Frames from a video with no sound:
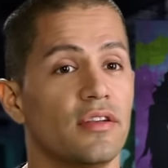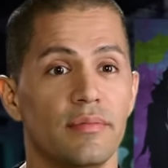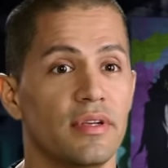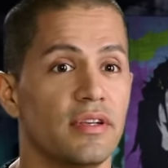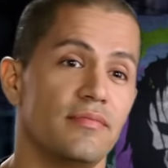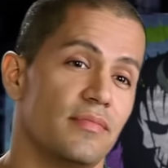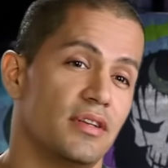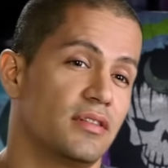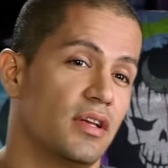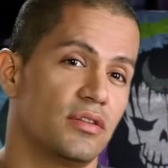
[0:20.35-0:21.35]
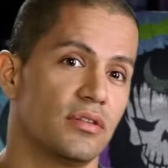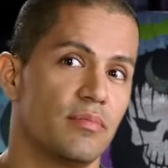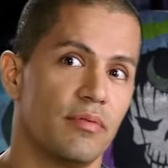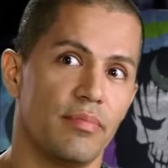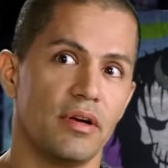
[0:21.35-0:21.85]
you'd be
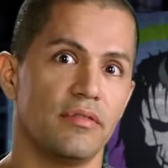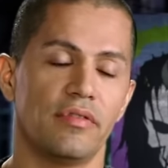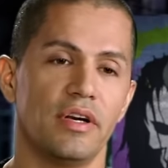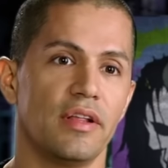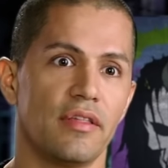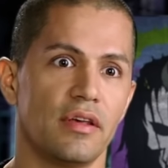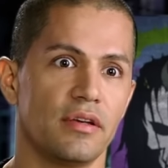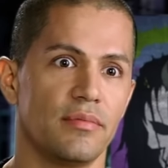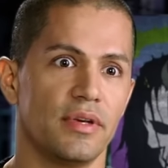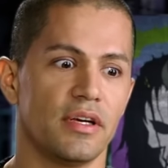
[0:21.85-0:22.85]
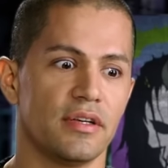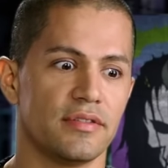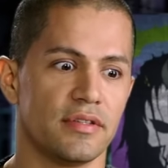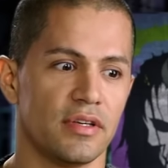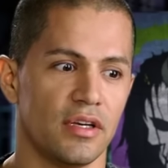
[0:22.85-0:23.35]
essentially prepared for anything
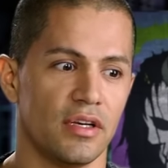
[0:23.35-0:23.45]
because